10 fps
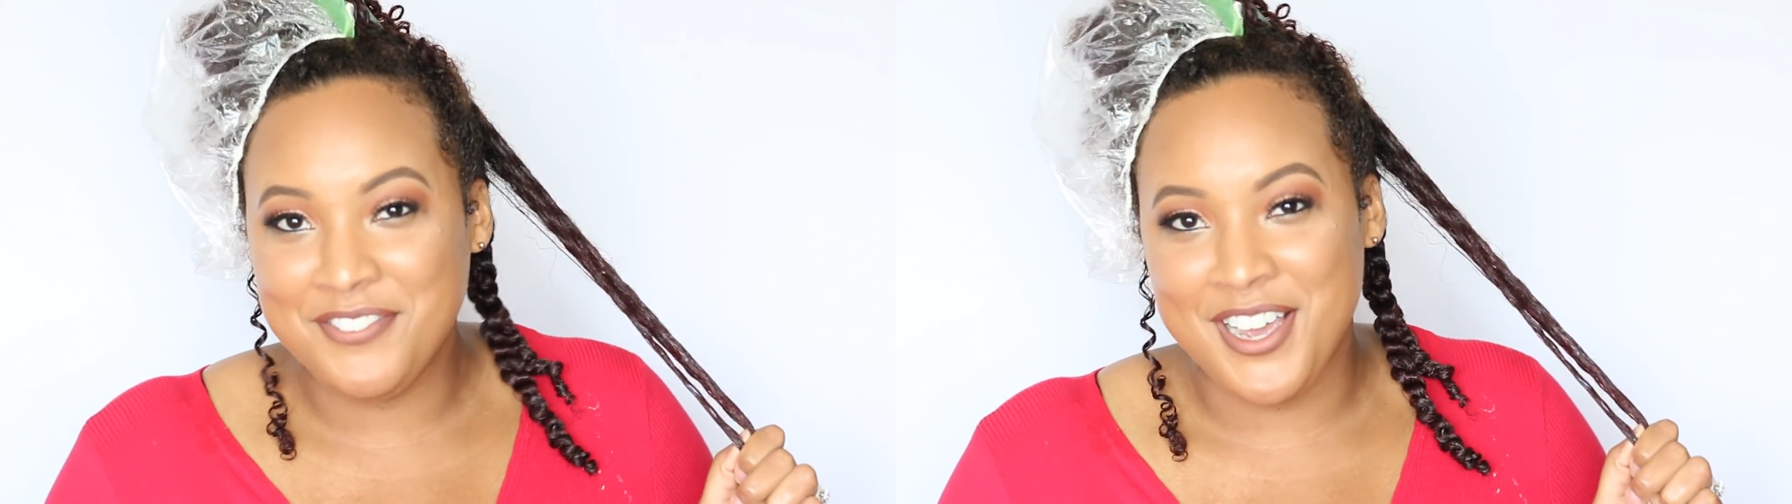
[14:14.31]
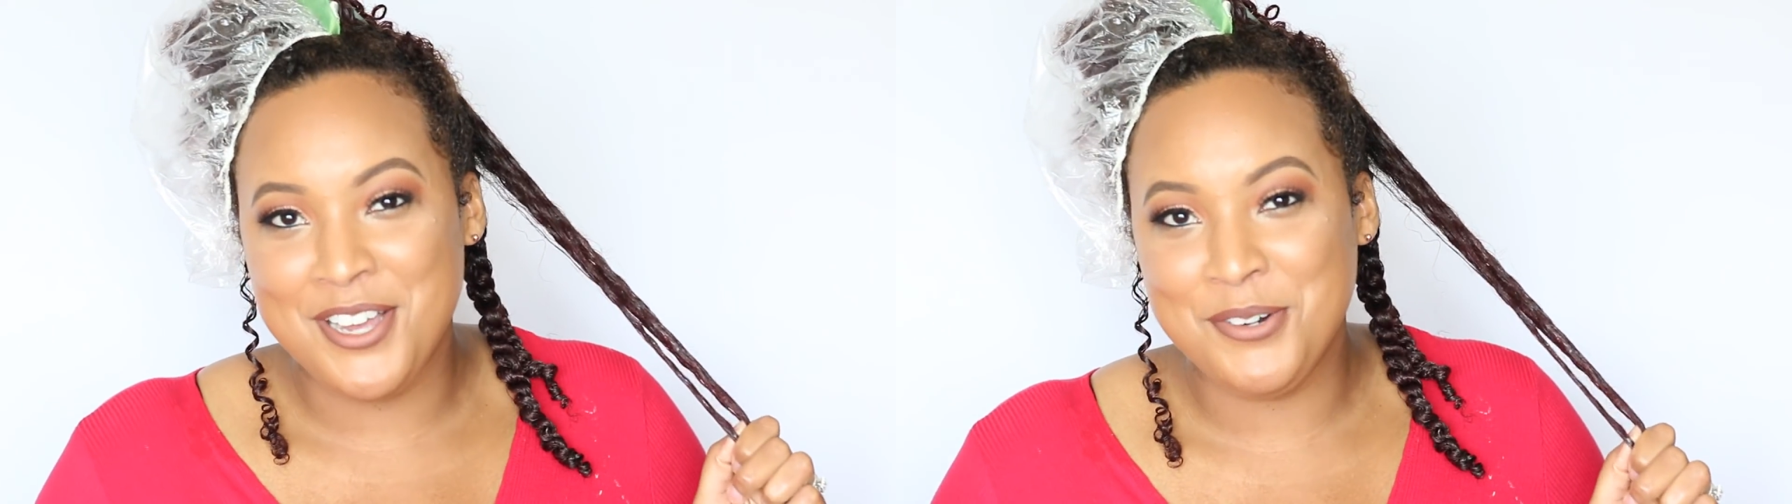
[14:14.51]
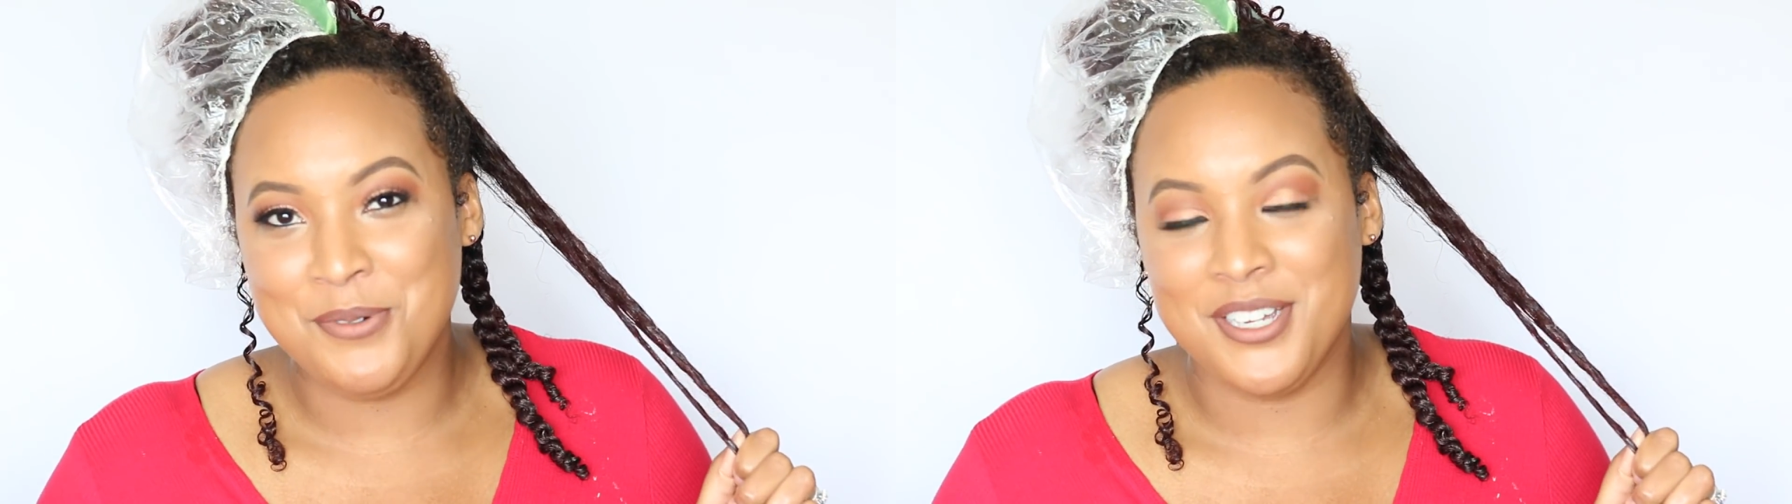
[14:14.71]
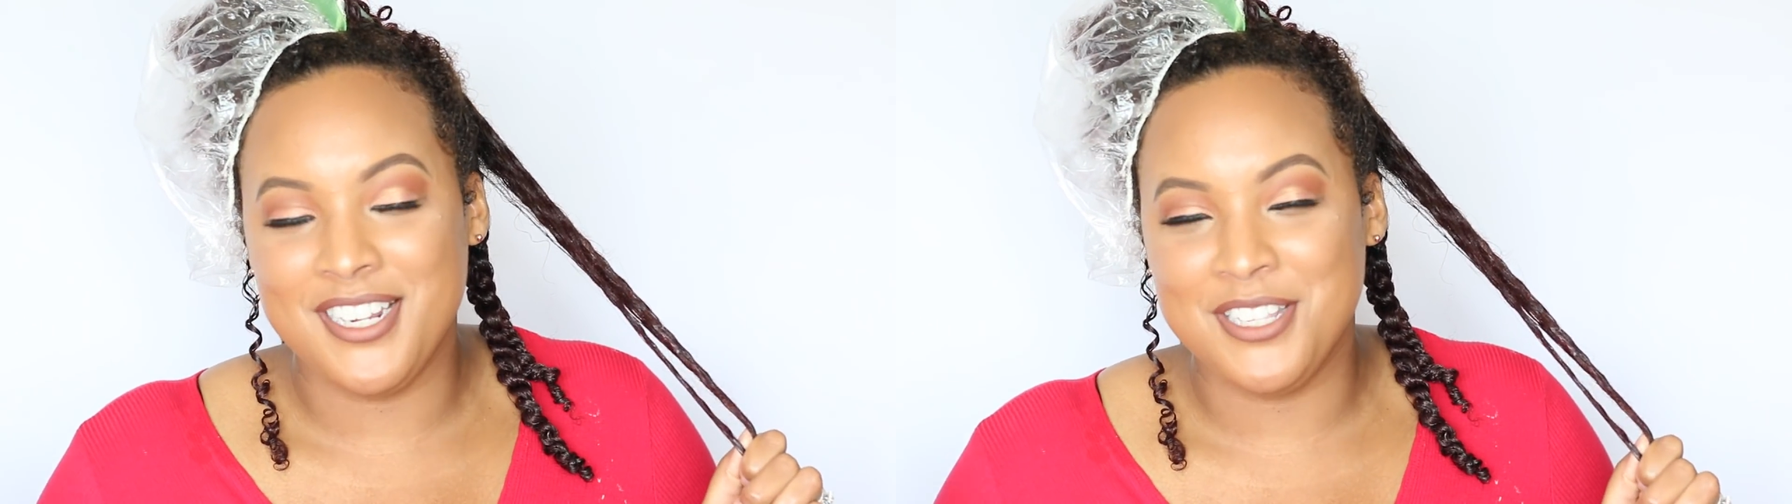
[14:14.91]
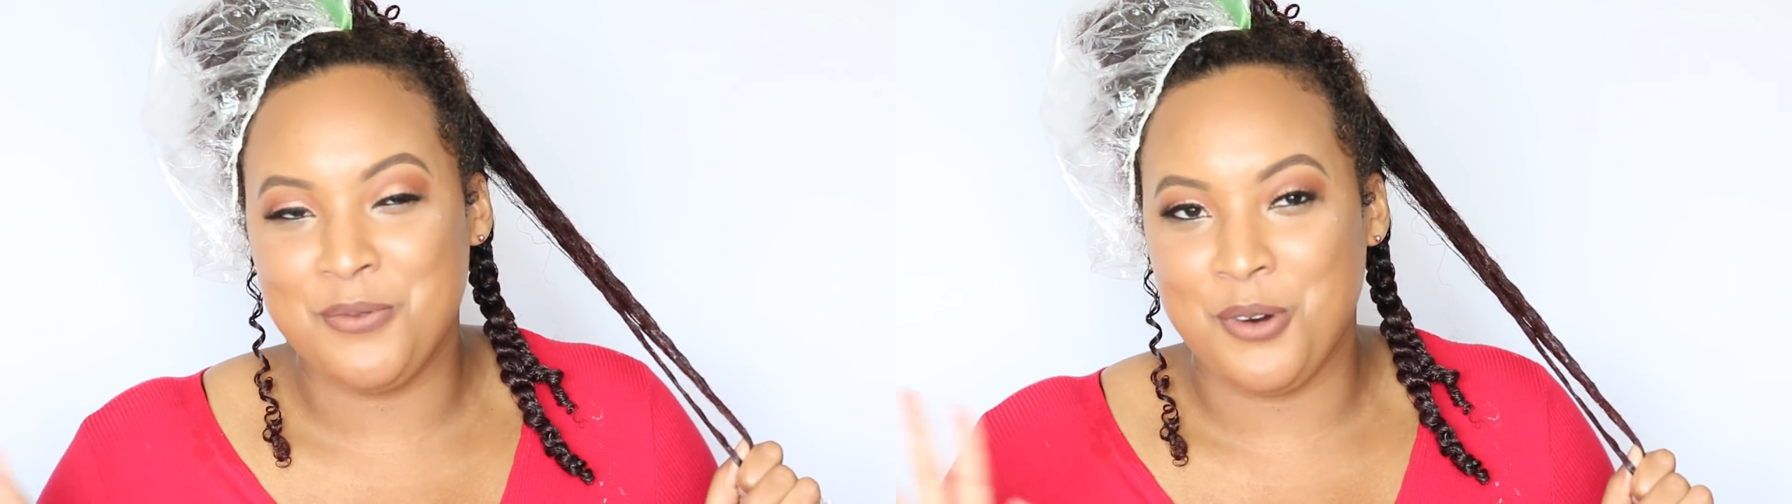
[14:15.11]
found what
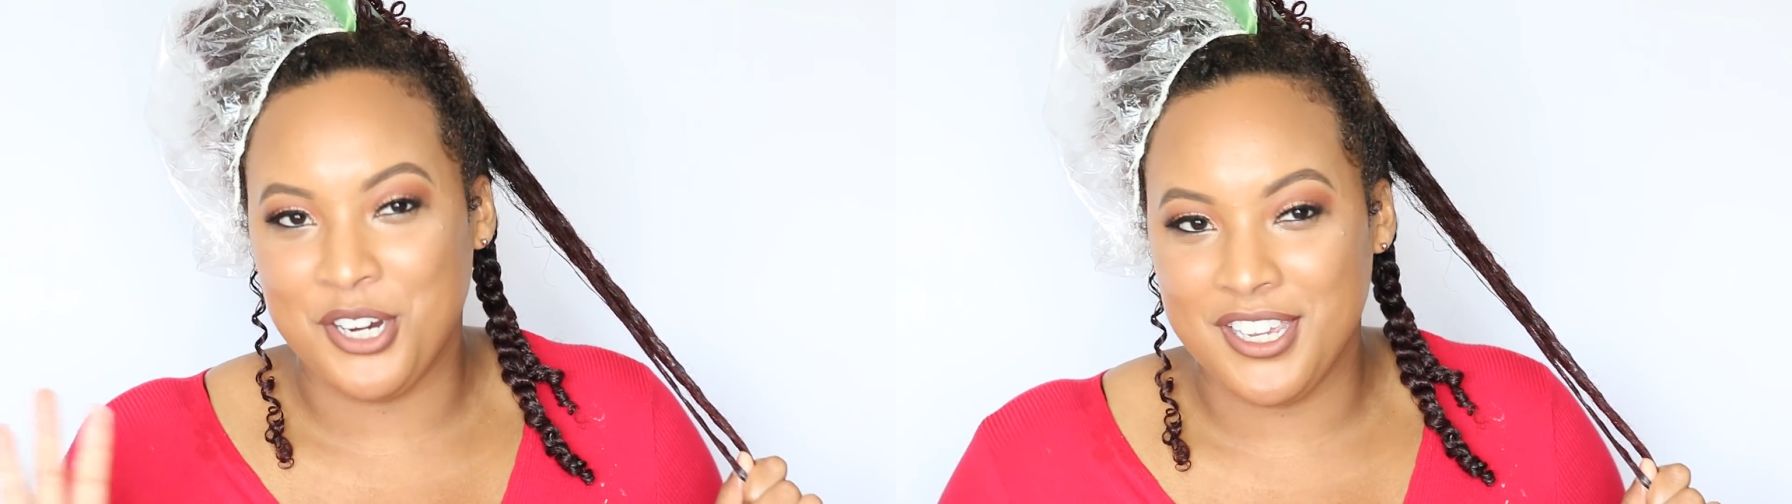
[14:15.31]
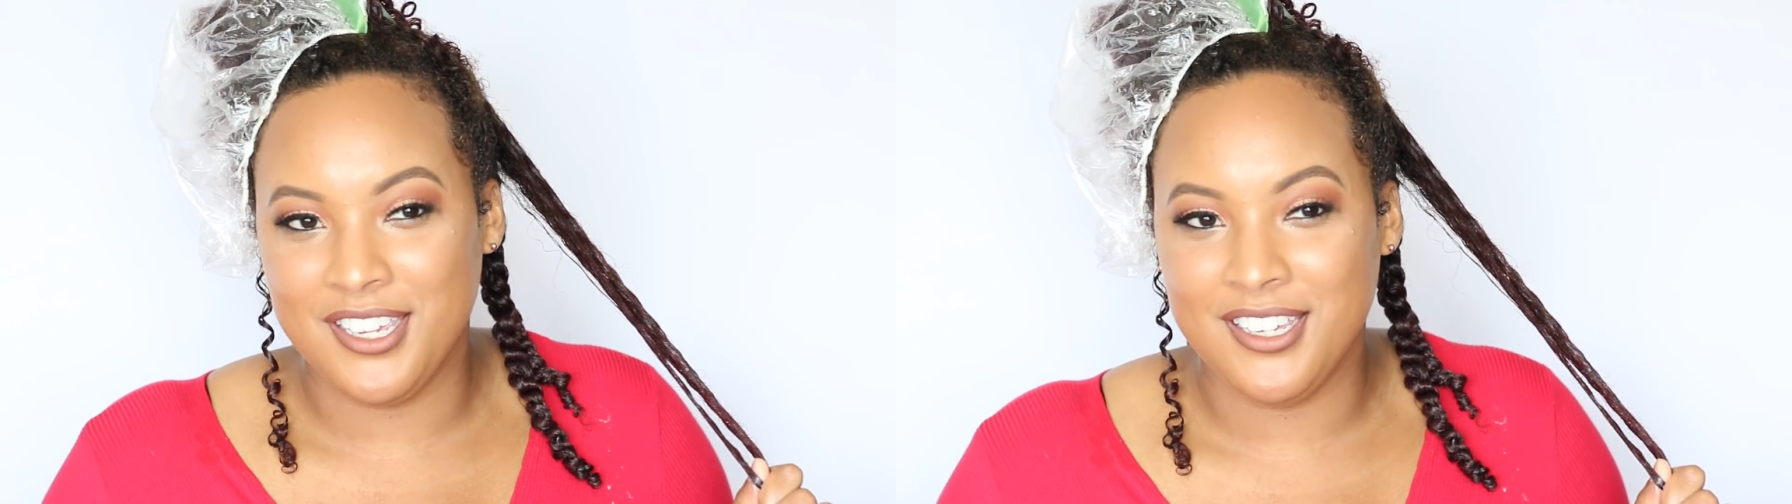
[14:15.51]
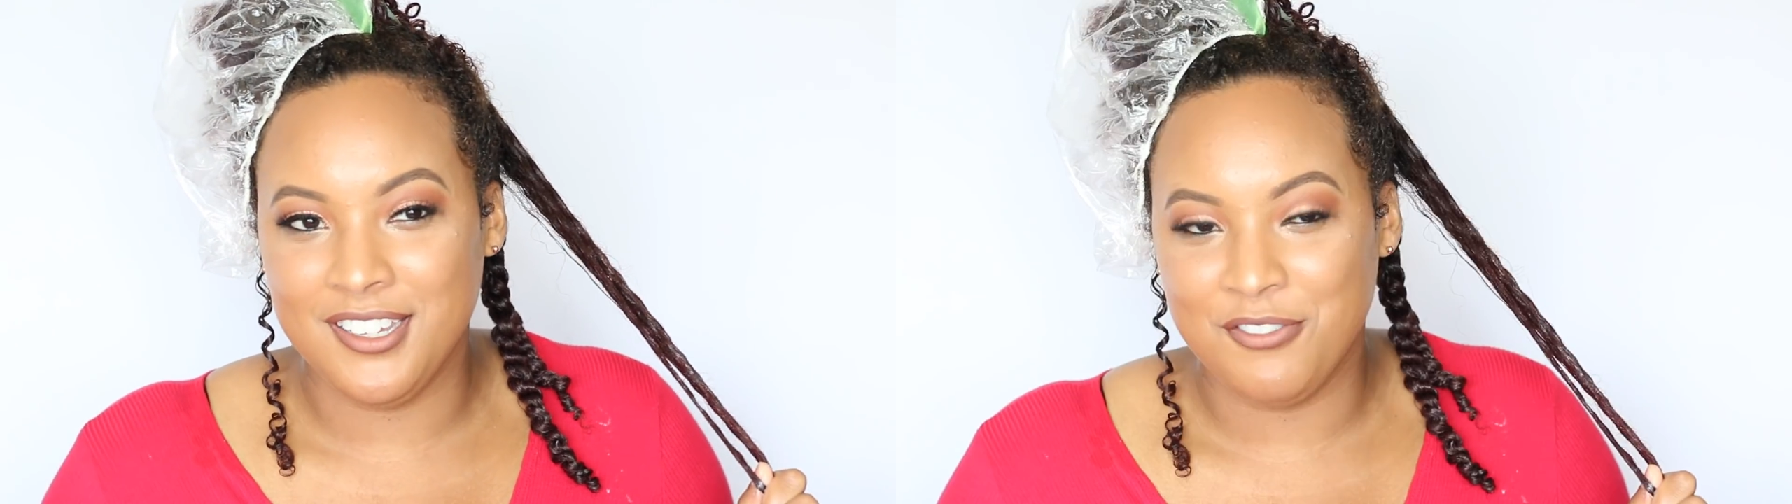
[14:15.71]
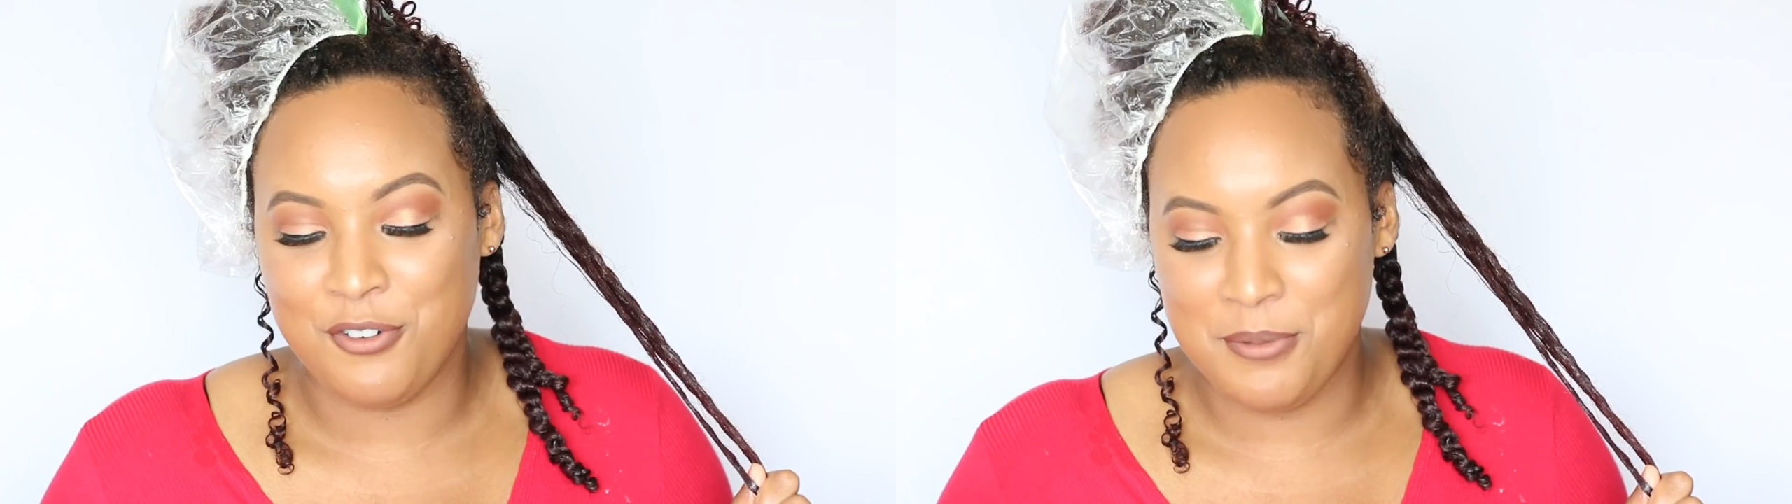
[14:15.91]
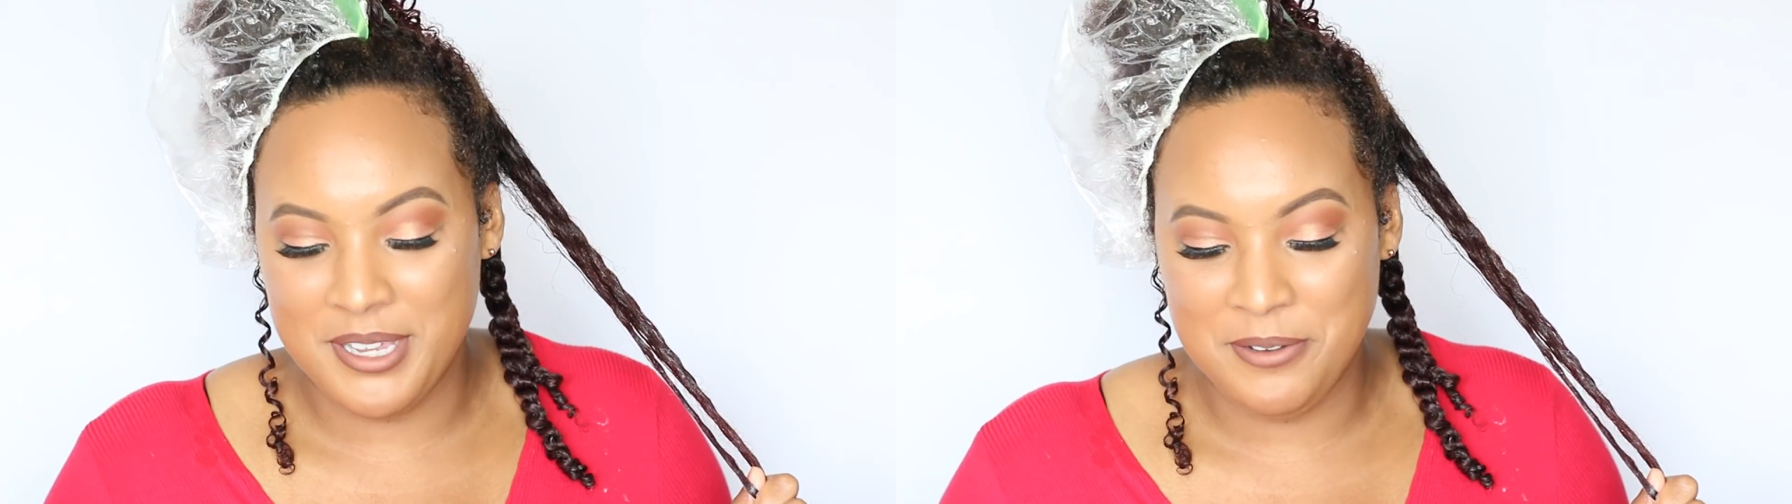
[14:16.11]
is working
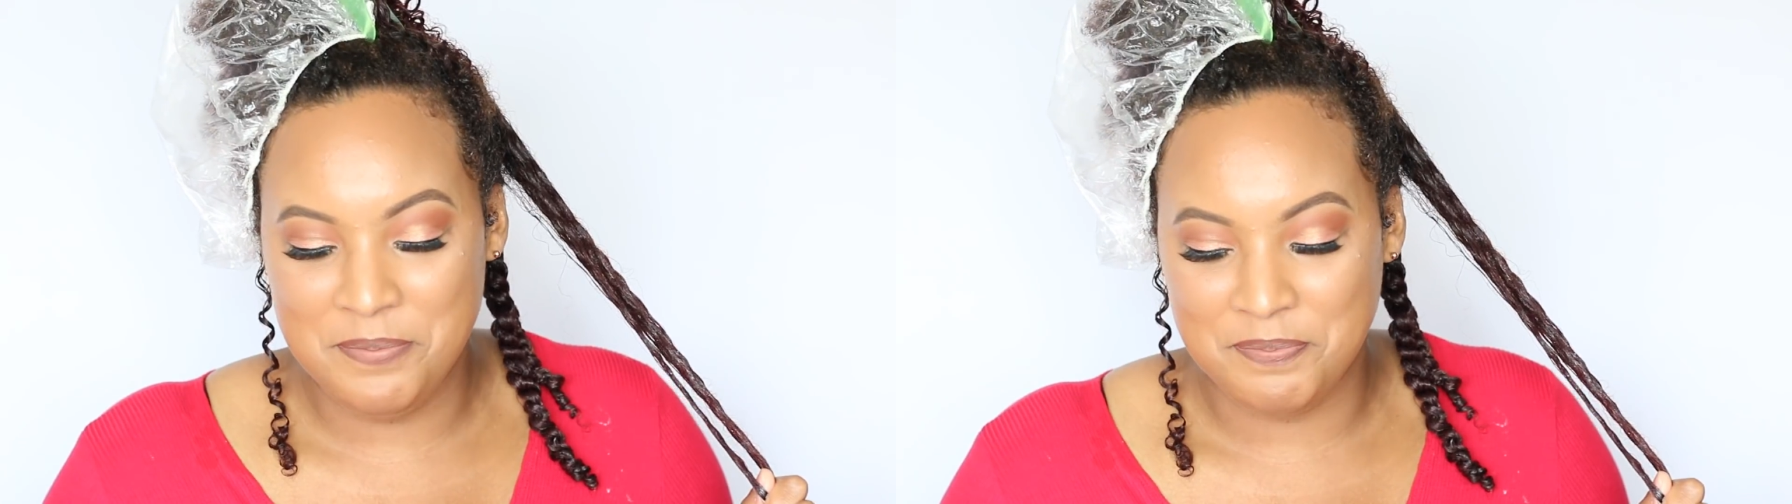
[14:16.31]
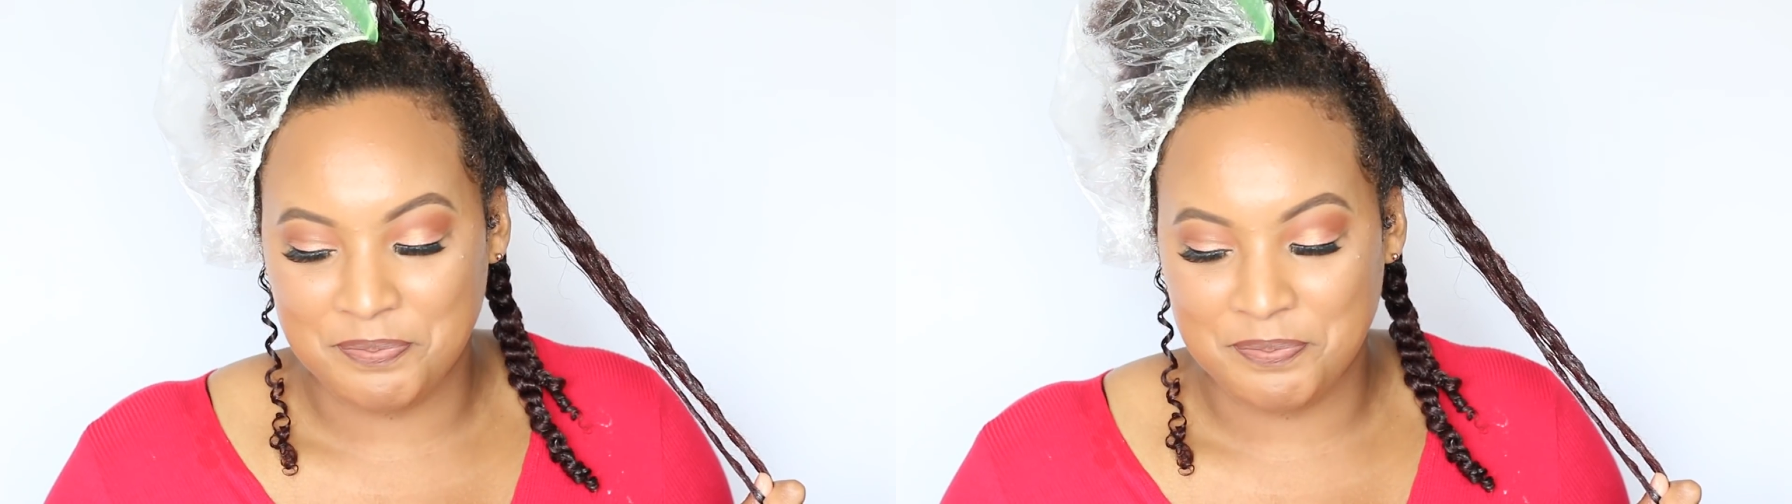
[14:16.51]
for me.